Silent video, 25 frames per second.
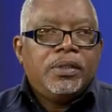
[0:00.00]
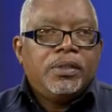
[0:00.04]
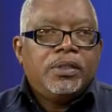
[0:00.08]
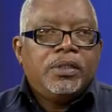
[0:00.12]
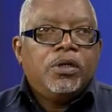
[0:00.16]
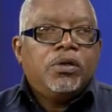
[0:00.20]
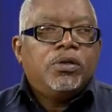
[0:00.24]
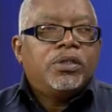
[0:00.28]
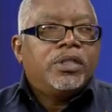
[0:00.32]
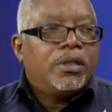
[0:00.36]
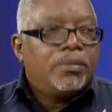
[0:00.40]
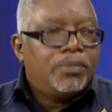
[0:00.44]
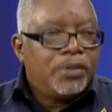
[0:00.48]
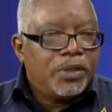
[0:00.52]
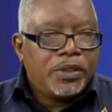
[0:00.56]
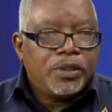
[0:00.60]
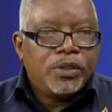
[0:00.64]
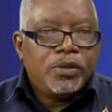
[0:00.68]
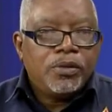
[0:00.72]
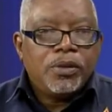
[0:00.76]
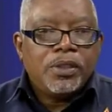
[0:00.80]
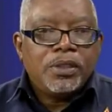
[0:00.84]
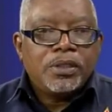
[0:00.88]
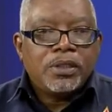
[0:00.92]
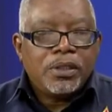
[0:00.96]
the
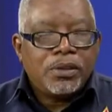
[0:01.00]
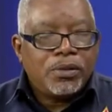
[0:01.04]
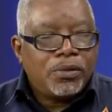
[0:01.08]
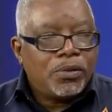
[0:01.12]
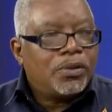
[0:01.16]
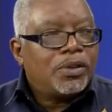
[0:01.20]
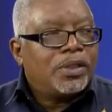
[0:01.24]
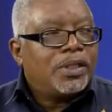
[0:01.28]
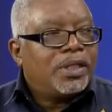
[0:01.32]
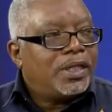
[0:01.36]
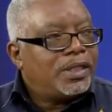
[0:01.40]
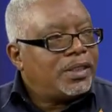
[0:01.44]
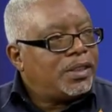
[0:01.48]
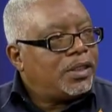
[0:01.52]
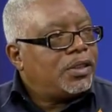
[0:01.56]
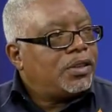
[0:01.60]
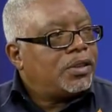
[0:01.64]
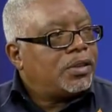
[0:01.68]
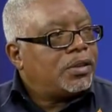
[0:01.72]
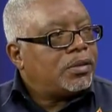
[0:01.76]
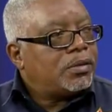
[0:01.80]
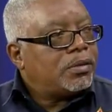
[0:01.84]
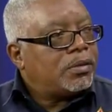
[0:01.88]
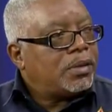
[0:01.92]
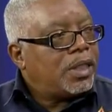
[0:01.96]
OWTU as an
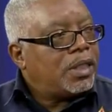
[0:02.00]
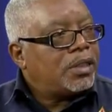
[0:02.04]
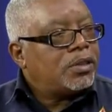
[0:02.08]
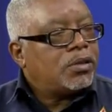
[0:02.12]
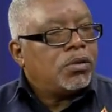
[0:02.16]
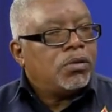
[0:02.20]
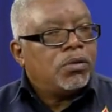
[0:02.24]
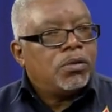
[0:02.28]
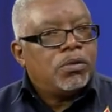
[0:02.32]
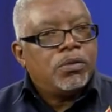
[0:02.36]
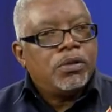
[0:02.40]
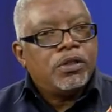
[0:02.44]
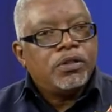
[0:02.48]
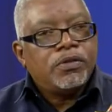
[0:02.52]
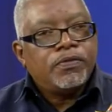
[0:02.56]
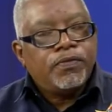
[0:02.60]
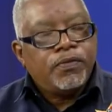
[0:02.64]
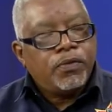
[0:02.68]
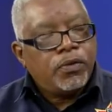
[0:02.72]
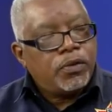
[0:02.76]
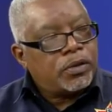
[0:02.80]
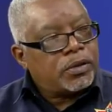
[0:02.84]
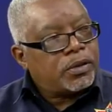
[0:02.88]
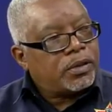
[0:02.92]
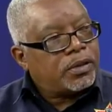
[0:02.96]
organization has always
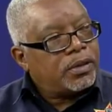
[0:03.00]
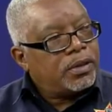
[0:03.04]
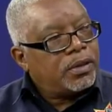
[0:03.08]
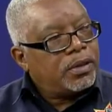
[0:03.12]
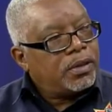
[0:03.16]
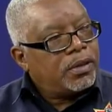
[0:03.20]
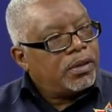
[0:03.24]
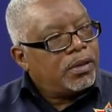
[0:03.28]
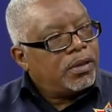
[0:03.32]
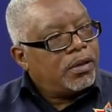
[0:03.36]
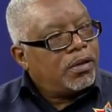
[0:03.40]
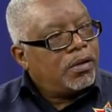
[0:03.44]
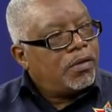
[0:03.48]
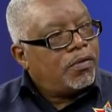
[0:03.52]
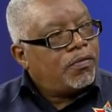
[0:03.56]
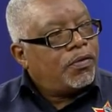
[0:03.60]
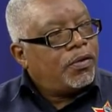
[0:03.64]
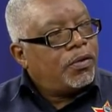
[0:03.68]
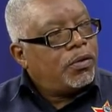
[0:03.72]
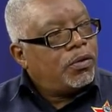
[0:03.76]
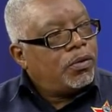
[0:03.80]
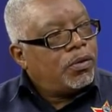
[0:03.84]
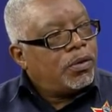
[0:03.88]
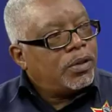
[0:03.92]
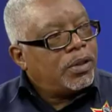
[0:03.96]
fought
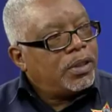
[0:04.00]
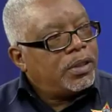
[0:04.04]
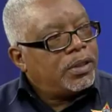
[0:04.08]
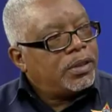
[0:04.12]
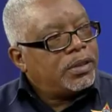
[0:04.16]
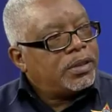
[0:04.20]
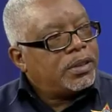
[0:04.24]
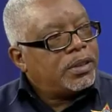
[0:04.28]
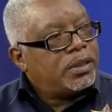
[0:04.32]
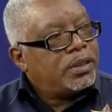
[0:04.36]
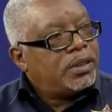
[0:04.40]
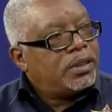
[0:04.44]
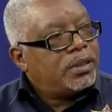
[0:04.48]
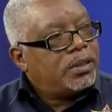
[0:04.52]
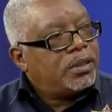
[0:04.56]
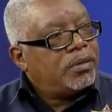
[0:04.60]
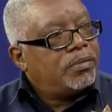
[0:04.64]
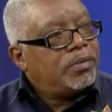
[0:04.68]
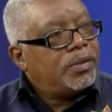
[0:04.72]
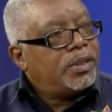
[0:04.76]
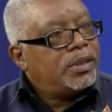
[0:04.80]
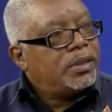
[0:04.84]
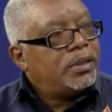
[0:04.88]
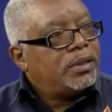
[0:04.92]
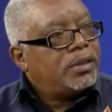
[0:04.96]
for locals to
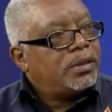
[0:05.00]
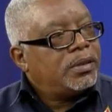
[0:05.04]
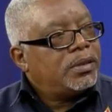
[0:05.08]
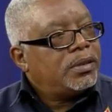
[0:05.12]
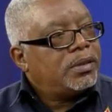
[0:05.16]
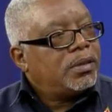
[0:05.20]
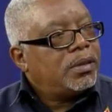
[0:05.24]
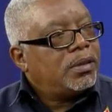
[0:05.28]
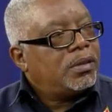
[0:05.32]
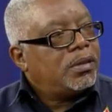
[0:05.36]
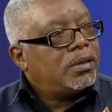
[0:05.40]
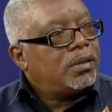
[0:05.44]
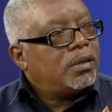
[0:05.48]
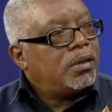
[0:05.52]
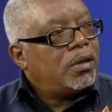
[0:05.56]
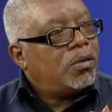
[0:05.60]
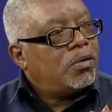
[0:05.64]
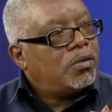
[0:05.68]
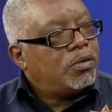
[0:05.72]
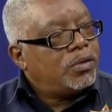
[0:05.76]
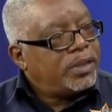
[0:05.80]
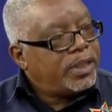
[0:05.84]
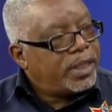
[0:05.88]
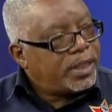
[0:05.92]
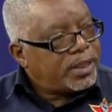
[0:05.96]
determine our
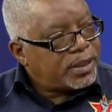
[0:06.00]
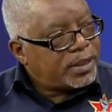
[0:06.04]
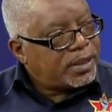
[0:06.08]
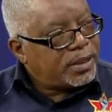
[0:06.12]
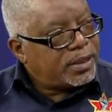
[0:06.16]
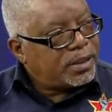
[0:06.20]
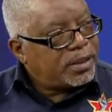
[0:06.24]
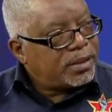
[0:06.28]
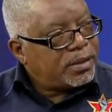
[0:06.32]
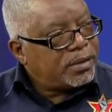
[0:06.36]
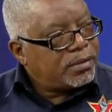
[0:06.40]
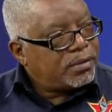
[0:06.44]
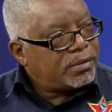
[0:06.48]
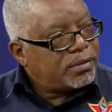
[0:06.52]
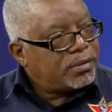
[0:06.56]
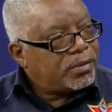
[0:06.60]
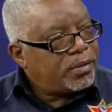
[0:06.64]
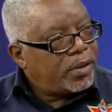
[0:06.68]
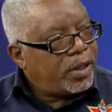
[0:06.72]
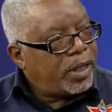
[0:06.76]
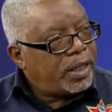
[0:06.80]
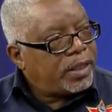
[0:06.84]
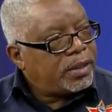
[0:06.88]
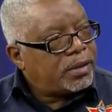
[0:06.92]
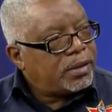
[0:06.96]
own destiny.
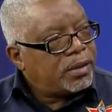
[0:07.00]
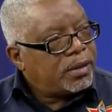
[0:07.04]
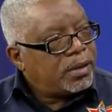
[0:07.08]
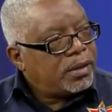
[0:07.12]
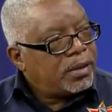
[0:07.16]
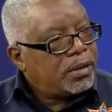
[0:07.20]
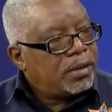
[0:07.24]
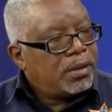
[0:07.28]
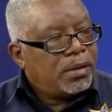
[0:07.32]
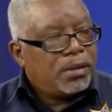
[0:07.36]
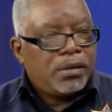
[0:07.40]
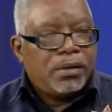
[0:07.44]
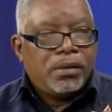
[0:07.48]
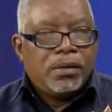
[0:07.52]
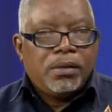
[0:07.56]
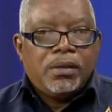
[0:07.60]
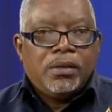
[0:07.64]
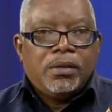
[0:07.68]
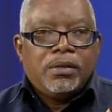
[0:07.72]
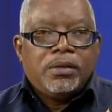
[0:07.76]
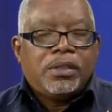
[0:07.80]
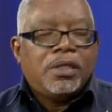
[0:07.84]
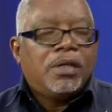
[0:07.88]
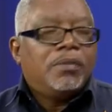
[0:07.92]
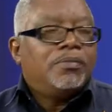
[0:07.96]
Right?
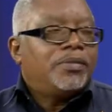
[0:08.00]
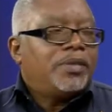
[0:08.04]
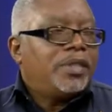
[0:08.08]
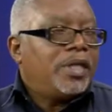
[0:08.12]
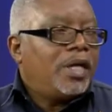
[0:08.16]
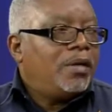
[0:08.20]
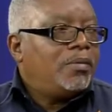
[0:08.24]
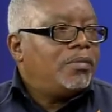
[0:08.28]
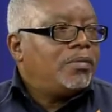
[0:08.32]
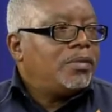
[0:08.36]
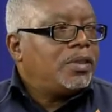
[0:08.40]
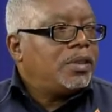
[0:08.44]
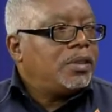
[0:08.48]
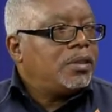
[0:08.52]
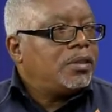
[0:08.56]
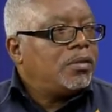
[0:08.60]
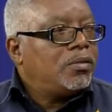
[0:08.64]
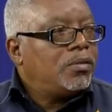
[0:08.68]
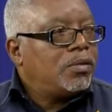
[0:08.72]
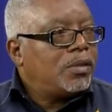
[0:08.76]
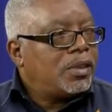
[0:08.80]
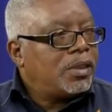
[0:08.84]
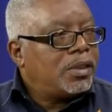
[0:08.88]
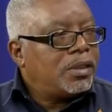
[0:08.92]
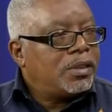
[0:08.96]
Sometimes these
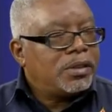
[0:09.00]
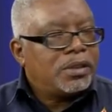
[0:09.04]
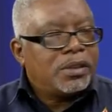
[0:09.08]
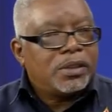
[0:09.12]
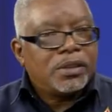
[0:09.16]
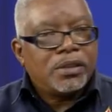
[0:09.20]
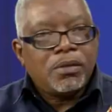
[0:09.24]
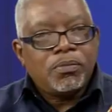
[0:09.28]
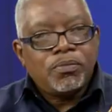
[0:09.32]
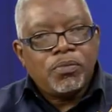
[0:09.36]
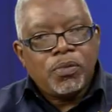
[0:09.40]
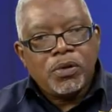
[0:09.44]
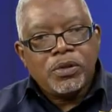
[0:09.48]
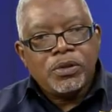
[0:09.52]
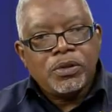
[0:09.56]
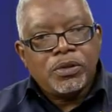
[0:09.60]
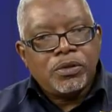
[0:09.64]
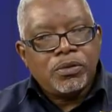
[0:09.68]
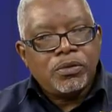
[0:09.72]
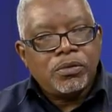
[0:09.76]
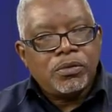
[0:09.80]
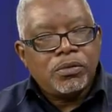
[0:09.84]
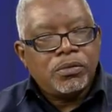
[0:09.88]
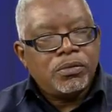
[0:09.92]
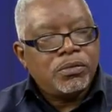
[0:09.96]
locals
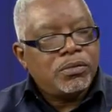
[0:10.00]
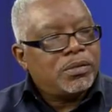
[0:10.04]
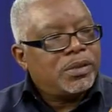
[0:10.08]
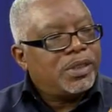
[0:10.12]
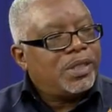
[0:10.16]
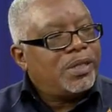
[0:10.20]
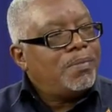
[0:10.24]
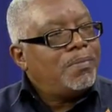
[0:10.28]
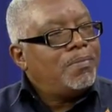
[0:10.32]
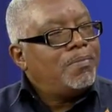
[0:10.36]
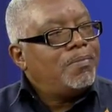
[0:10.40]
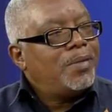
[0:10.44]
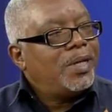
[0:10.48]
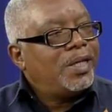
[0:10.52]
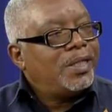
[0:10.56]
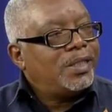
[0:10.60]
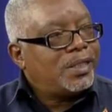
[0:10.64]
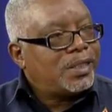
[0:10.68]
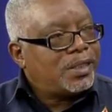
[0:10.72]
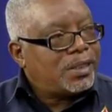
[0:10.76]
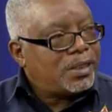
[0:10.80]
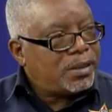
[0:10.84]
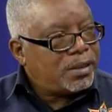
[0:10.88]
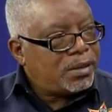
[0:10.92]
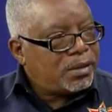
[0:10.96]
disappoint you
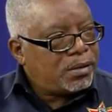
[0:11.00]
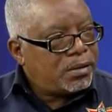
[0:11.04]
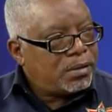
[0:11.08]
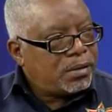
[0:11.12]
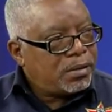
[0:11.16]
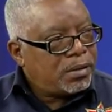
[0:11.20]
immensely.